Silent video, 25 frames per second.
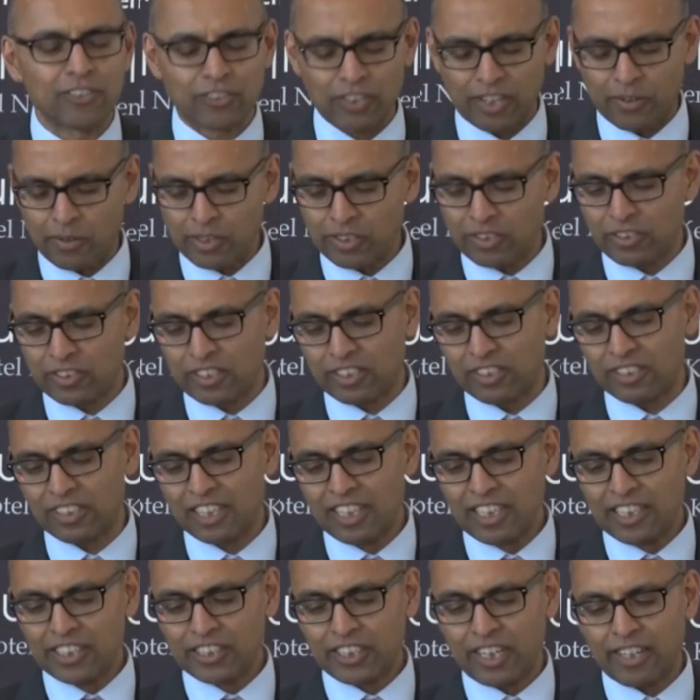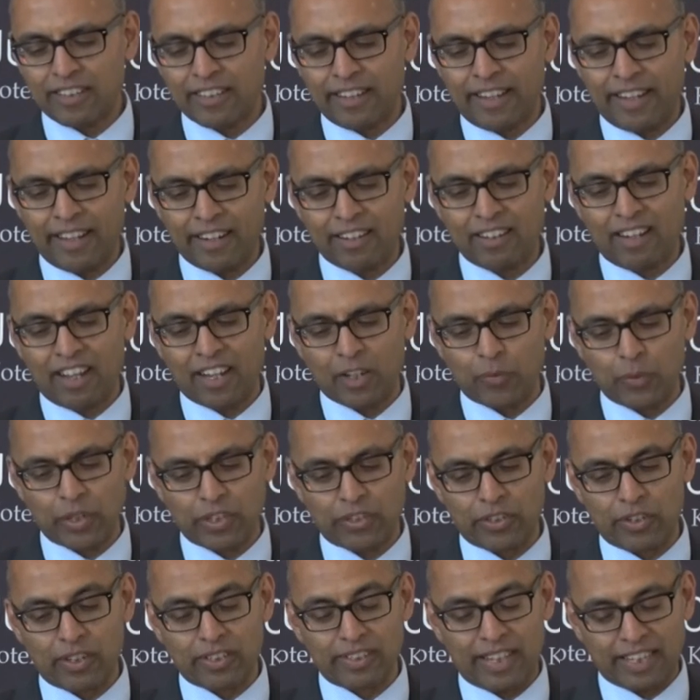So I want to just share the headline
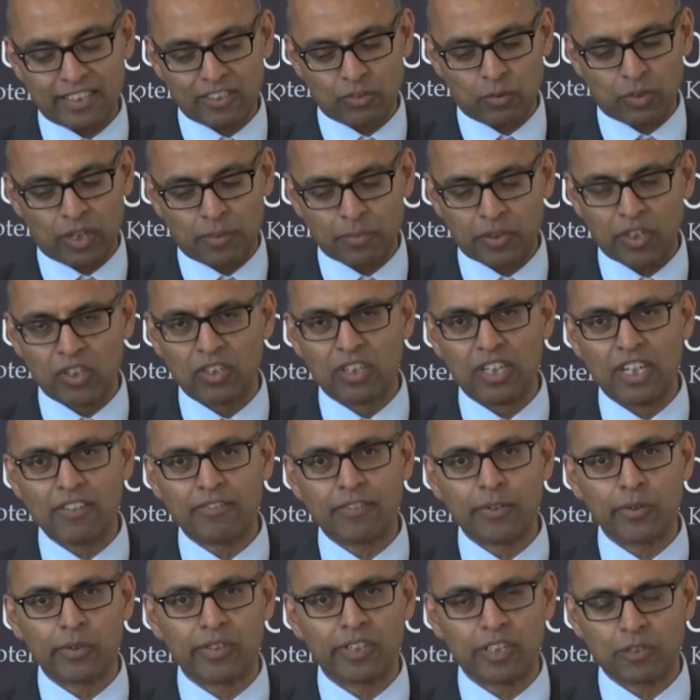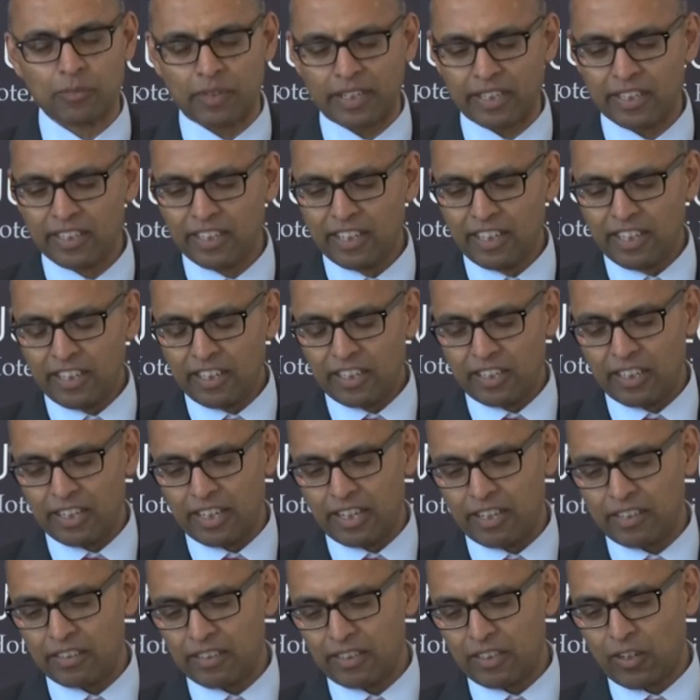with you, and that's what I'm going to leave you with as my
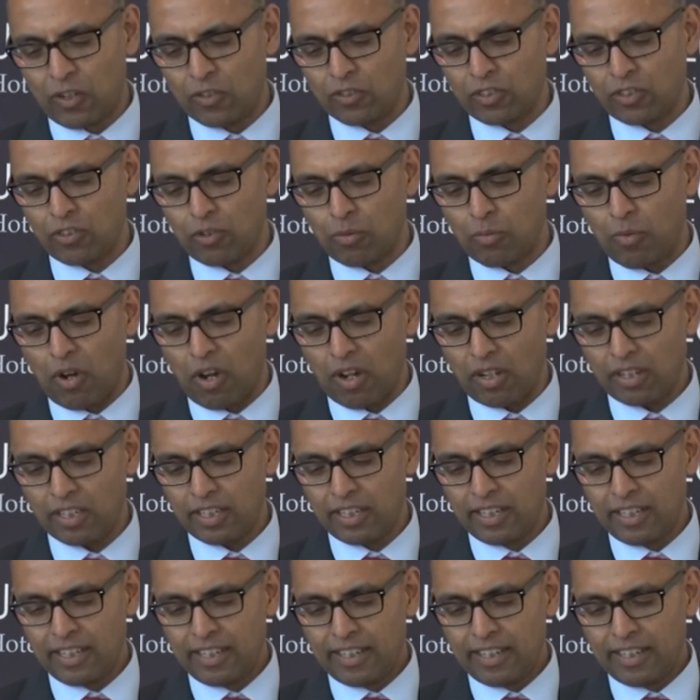closing remark.